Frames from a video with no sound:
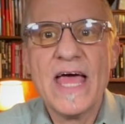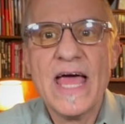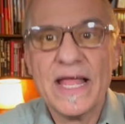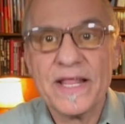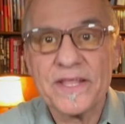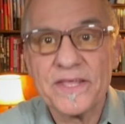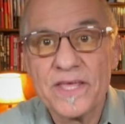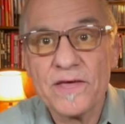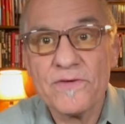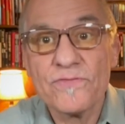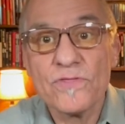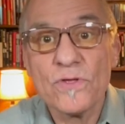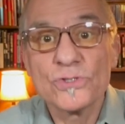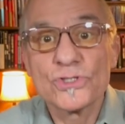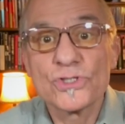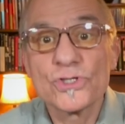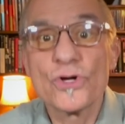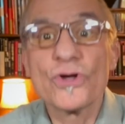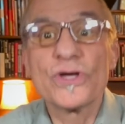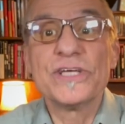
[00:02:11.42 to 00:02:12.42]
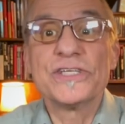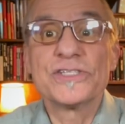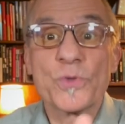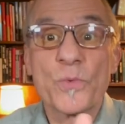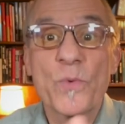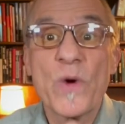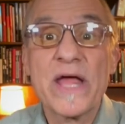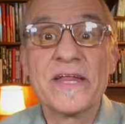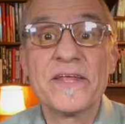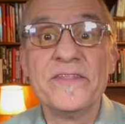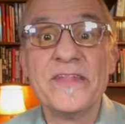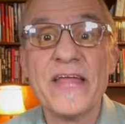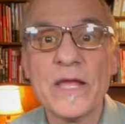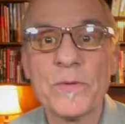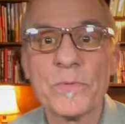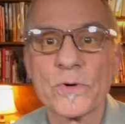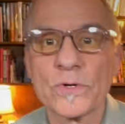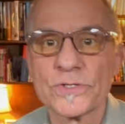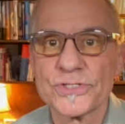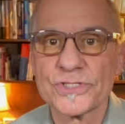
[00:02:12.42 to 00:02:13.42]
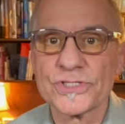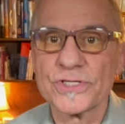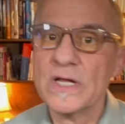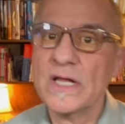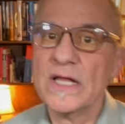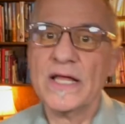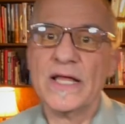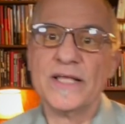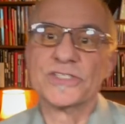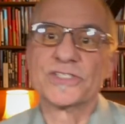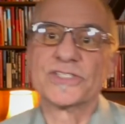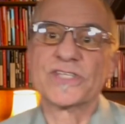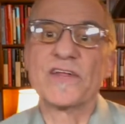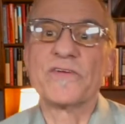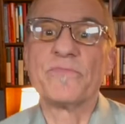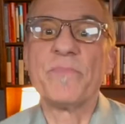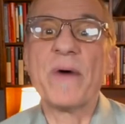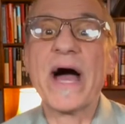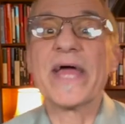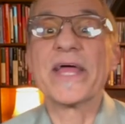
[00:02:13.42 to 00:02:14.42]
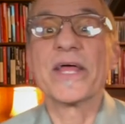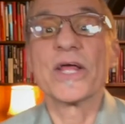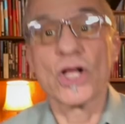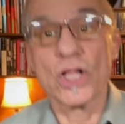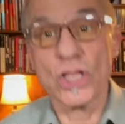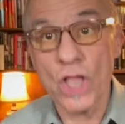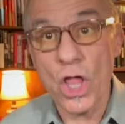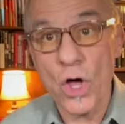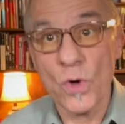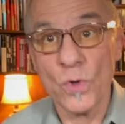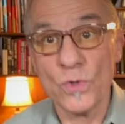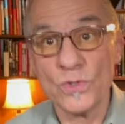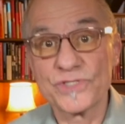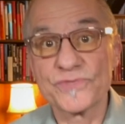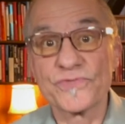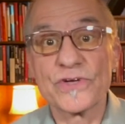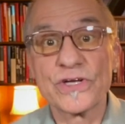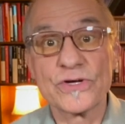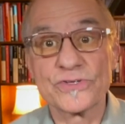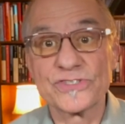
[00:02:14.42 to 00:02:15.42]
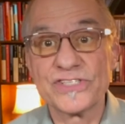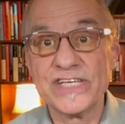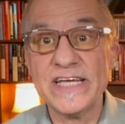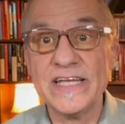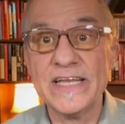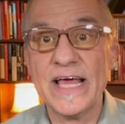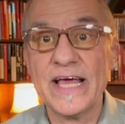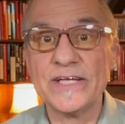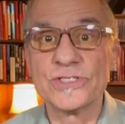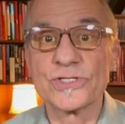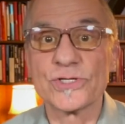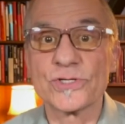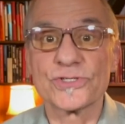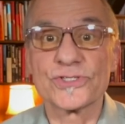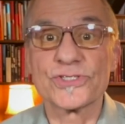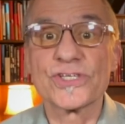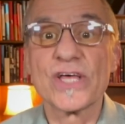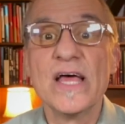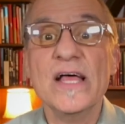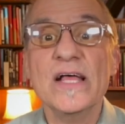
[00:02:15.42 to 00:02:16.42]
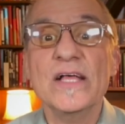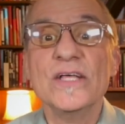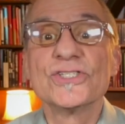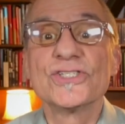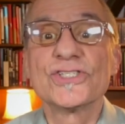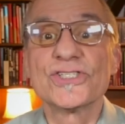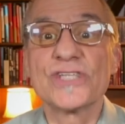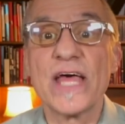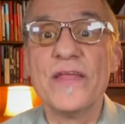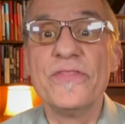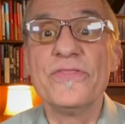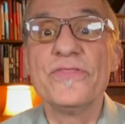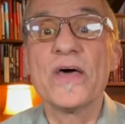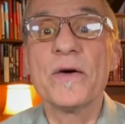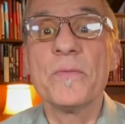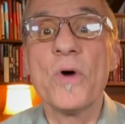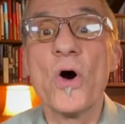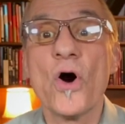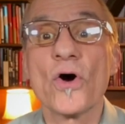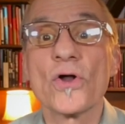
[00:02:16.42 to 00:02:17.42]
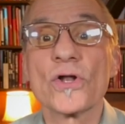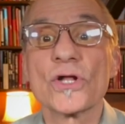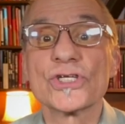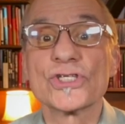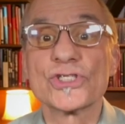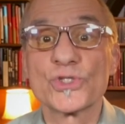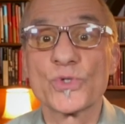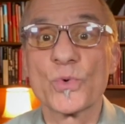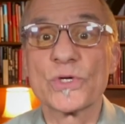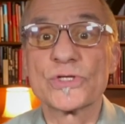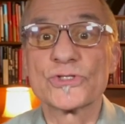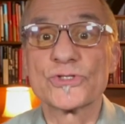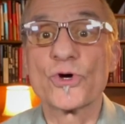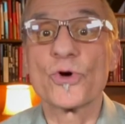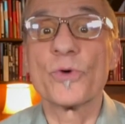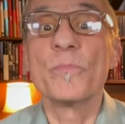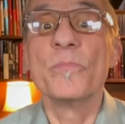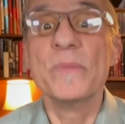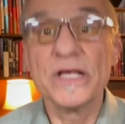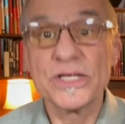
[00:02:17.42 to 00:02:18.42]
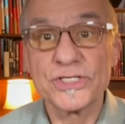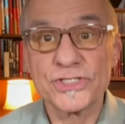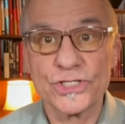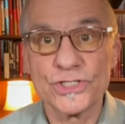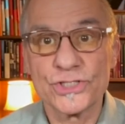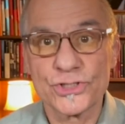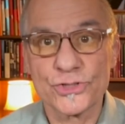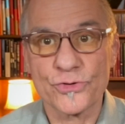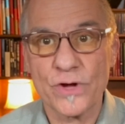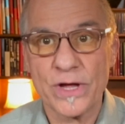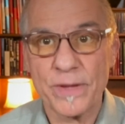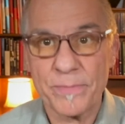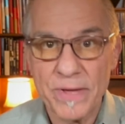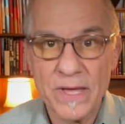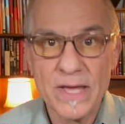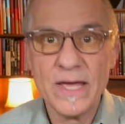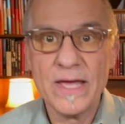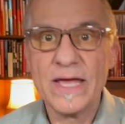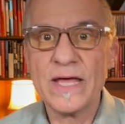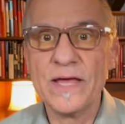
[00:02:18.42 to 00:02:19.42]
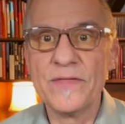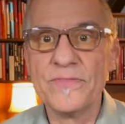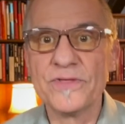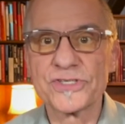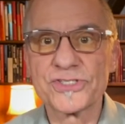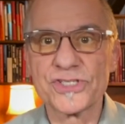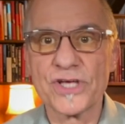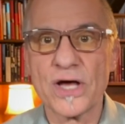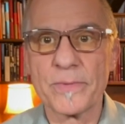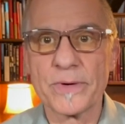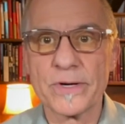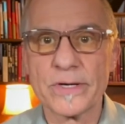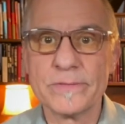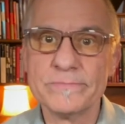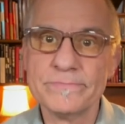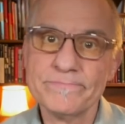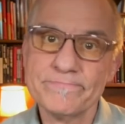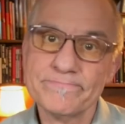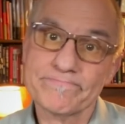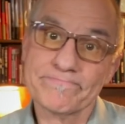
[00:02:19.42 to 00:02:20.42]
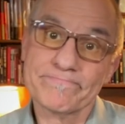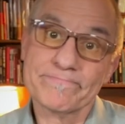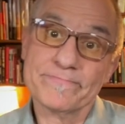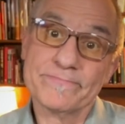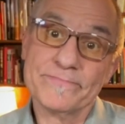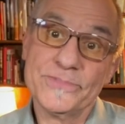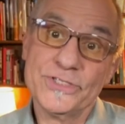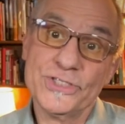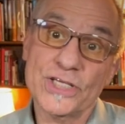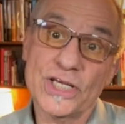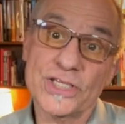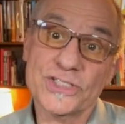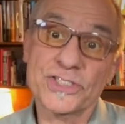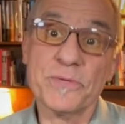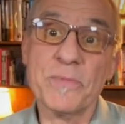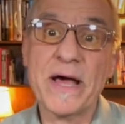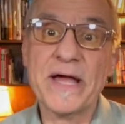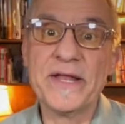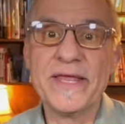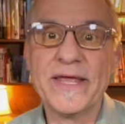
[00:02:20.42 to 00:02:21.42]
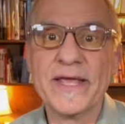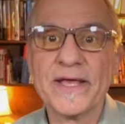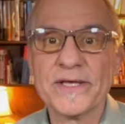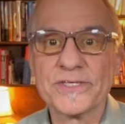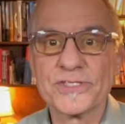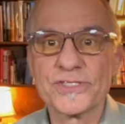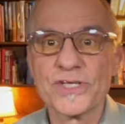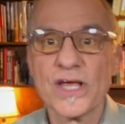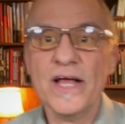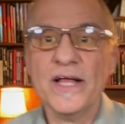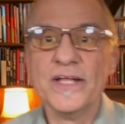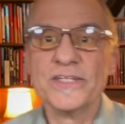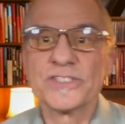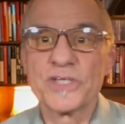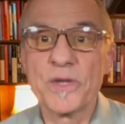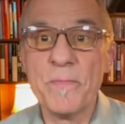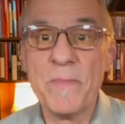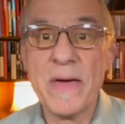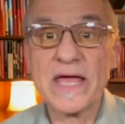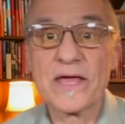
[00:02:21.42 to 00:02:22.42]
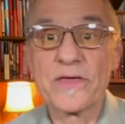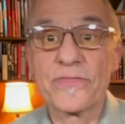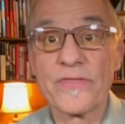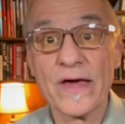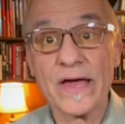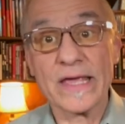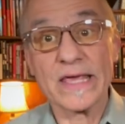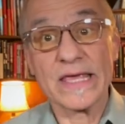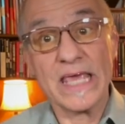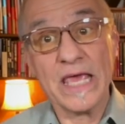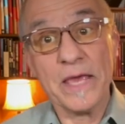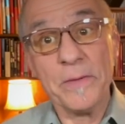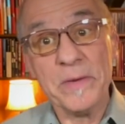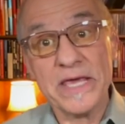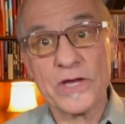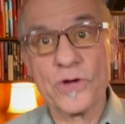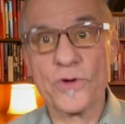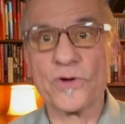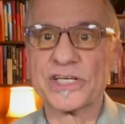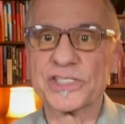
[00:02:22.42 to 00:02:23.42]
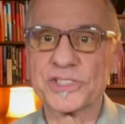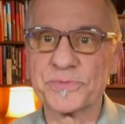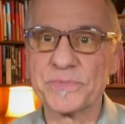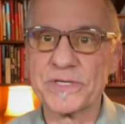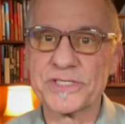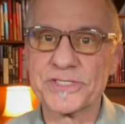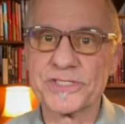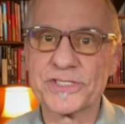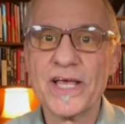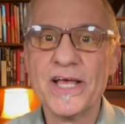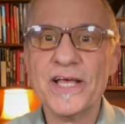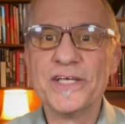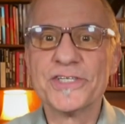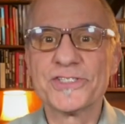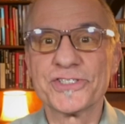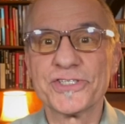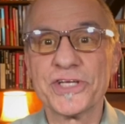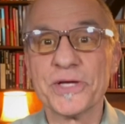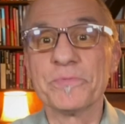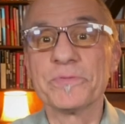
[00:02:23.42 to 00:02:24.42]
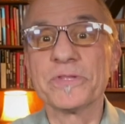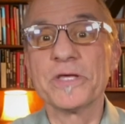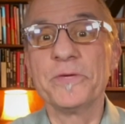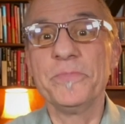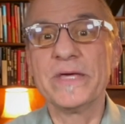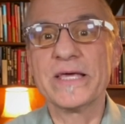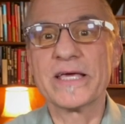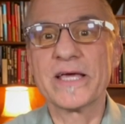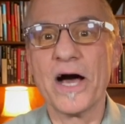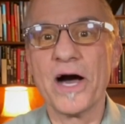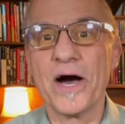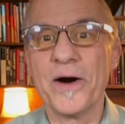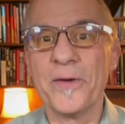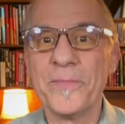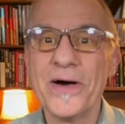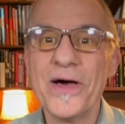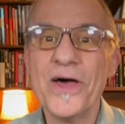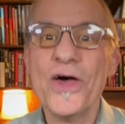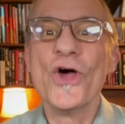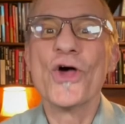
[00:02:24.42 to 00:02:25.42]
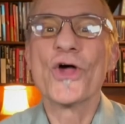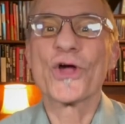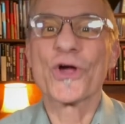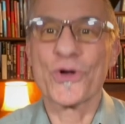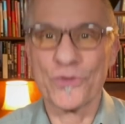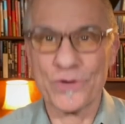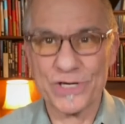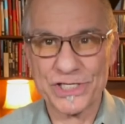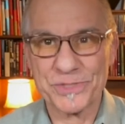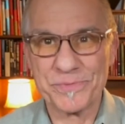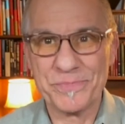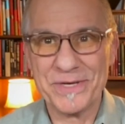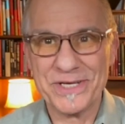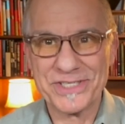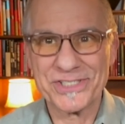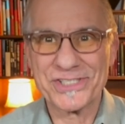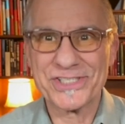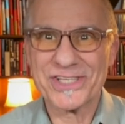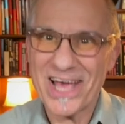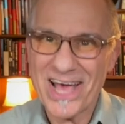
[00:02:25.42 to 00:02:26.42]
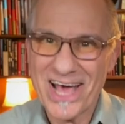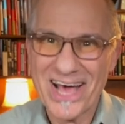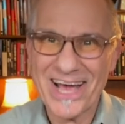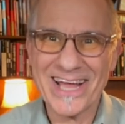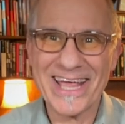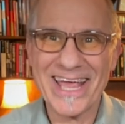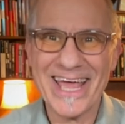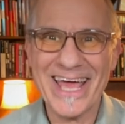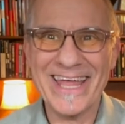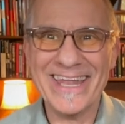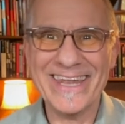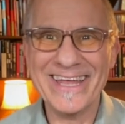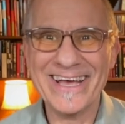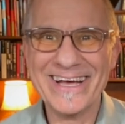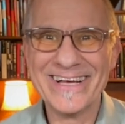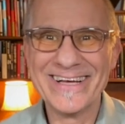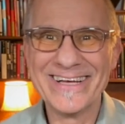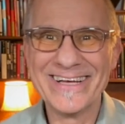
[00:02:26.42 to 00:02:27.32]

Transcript: and give those cookies away to neighbors. Instead of buying clothes for your teenagers, send them on a short term mission trip in the summer. Just some ideas to make the Gimme Christmas simply become Christmas again.